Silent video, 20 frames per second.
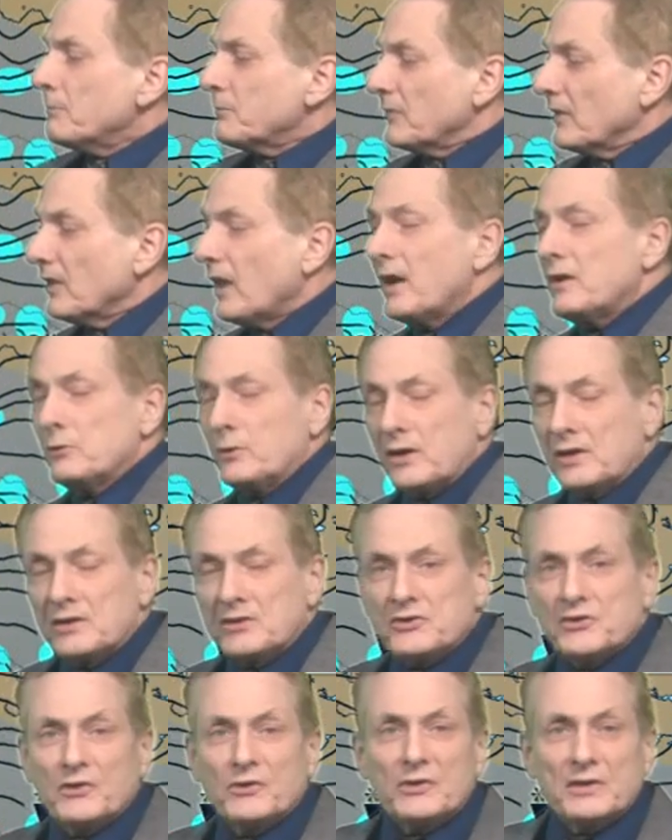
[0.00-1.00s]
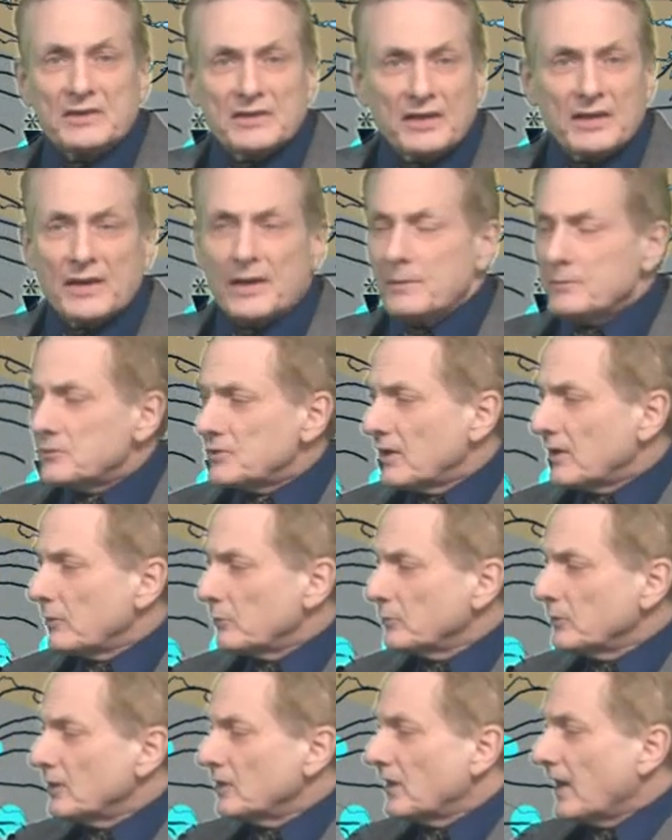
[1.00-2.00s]
light rain and snow at times, not
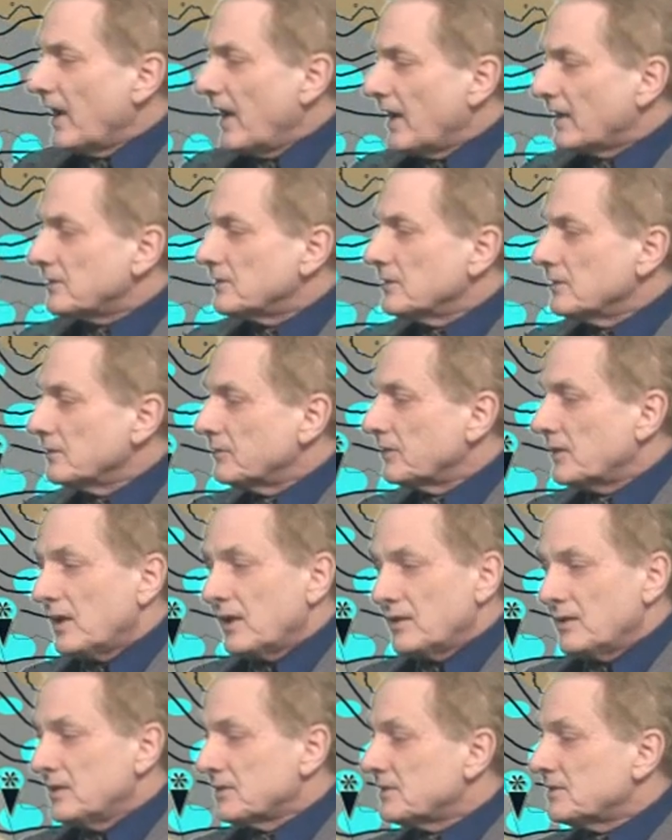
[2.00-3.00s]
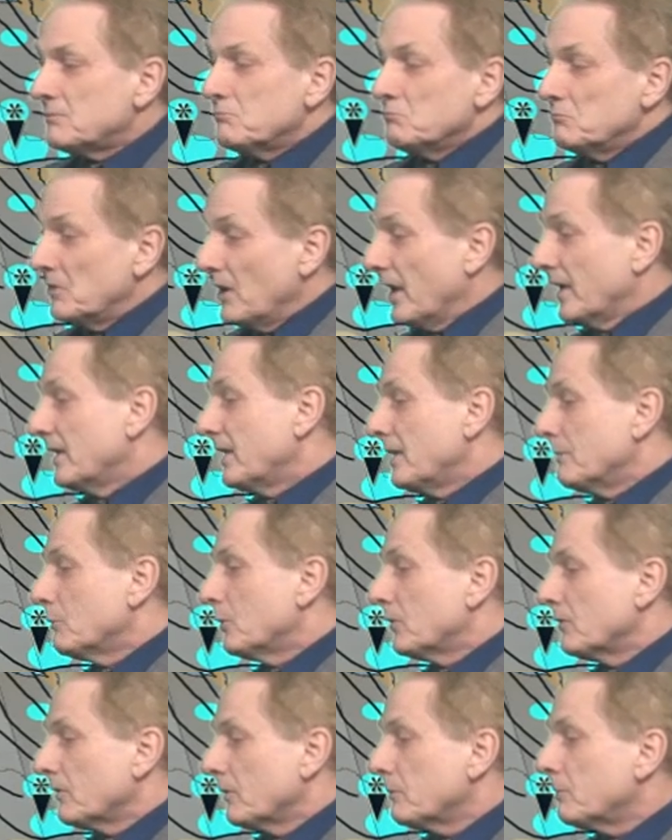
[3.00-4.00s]
real active. Again, this not any
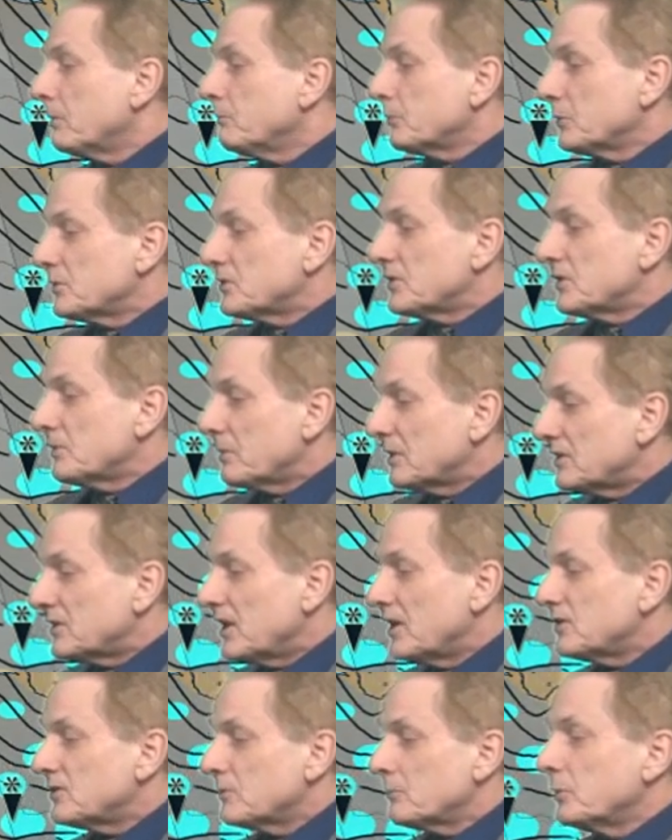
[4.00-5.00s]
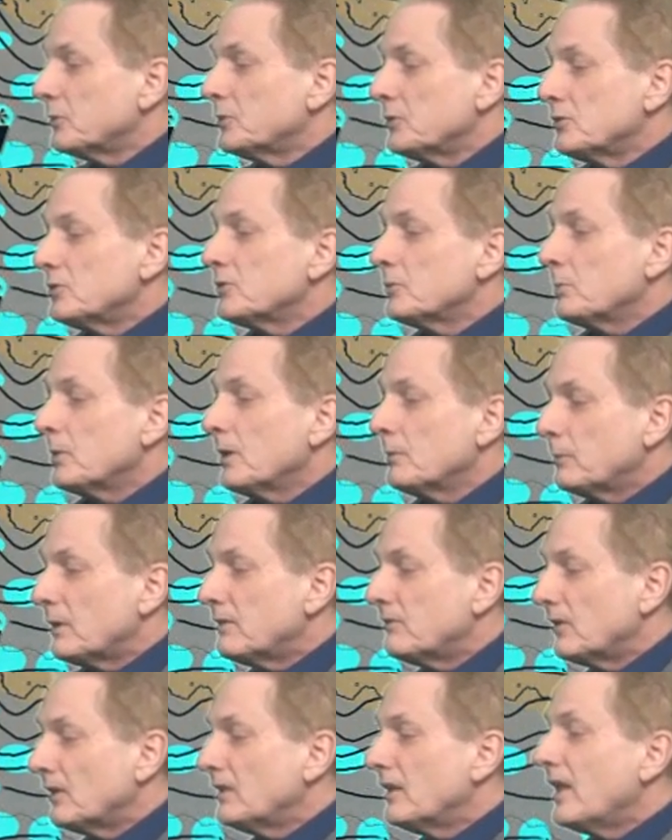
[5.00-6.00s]
more of a precipitation producer, probably
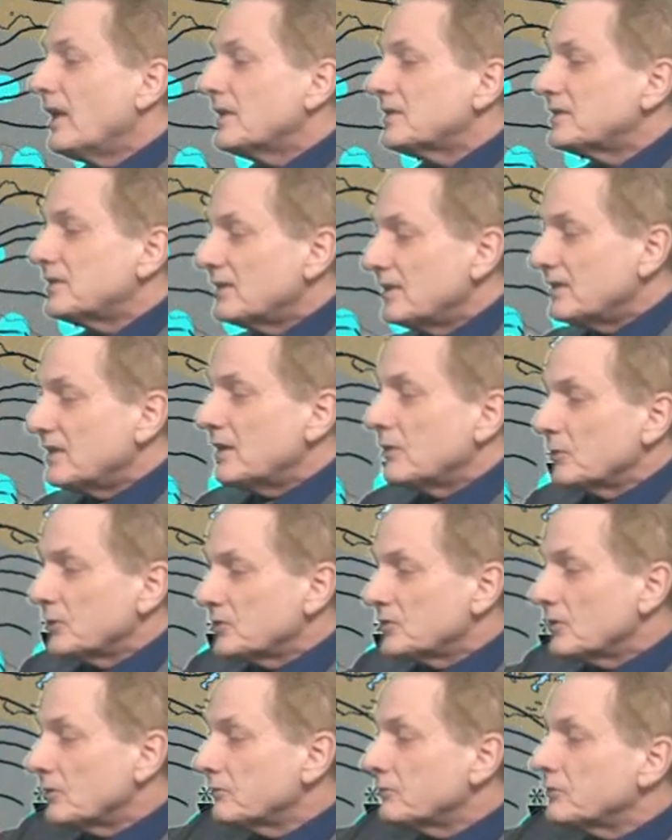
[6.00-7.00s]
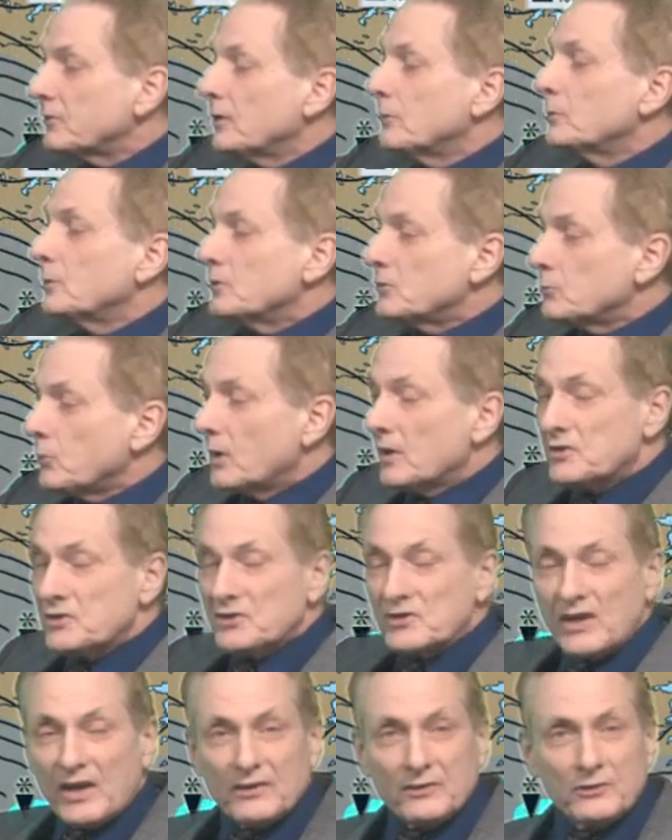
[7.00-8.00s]
even less than the original front, which
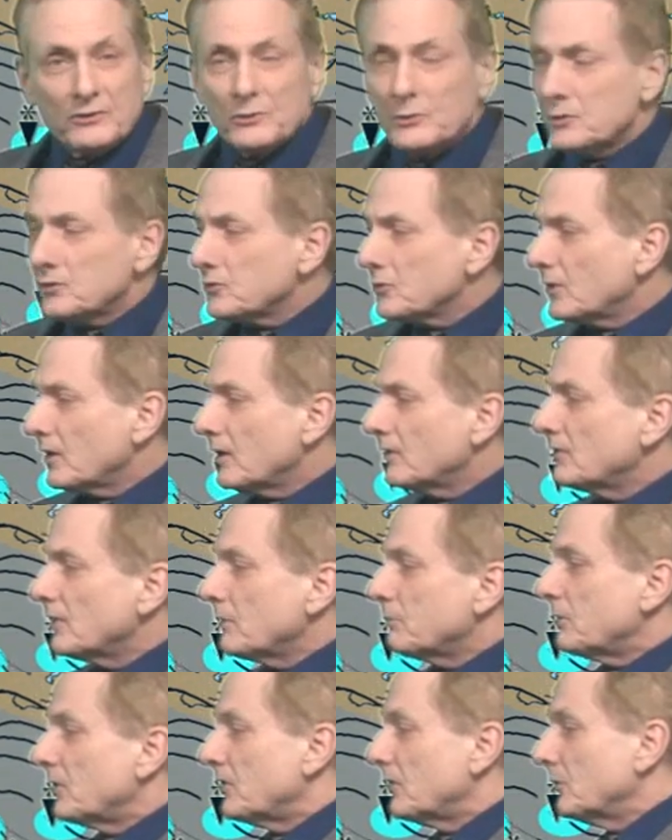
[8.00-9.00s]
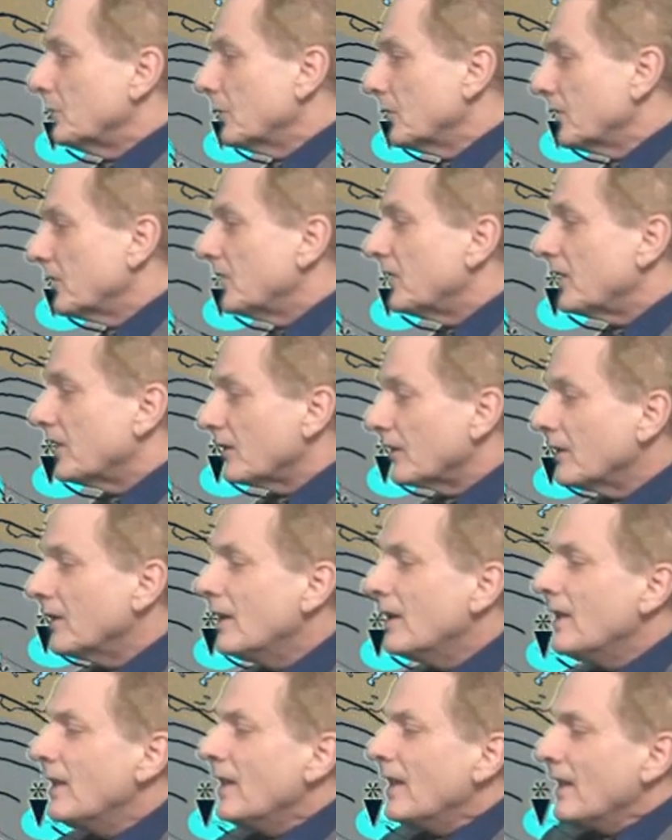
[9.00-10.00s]
washes out into a trough up to the north there.
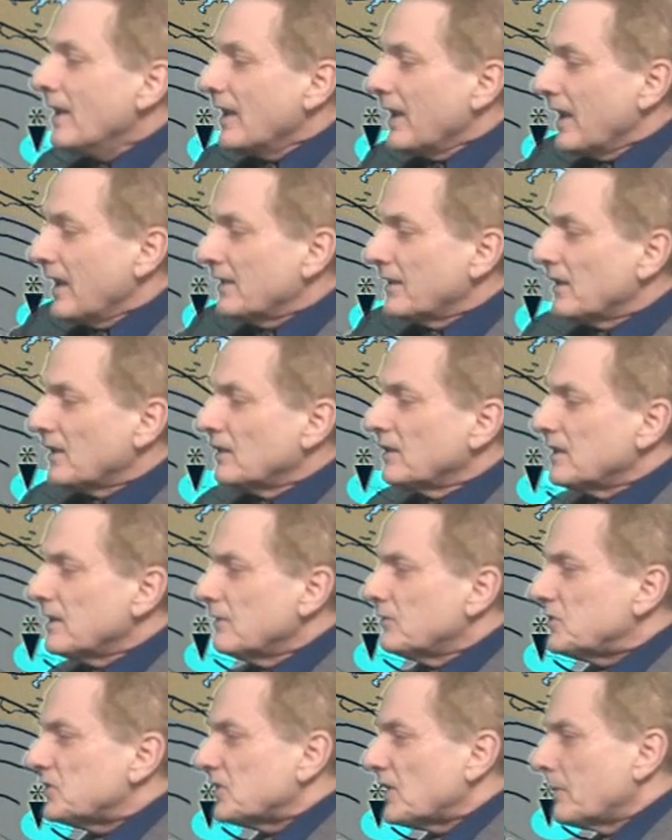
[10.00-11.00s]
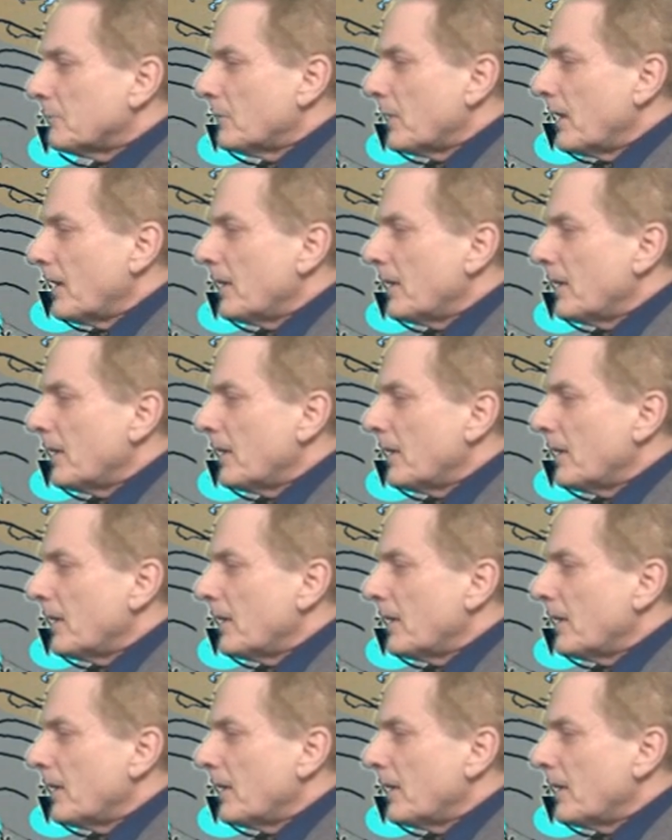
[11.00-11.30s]
And that'll leave some